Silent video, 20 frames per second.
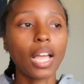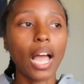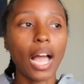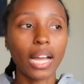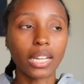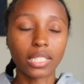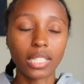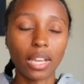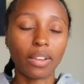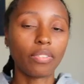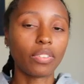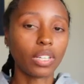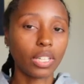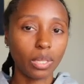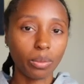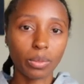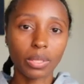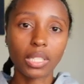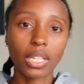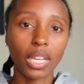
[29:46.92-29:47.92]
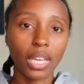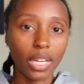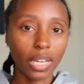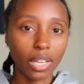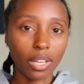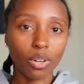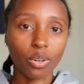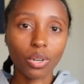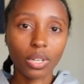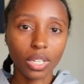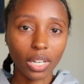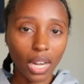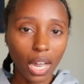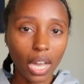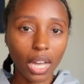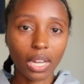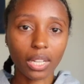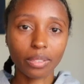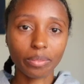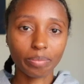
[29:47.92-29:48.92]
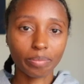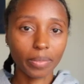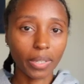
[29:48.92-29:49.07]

I definitely was getting hit on a lot,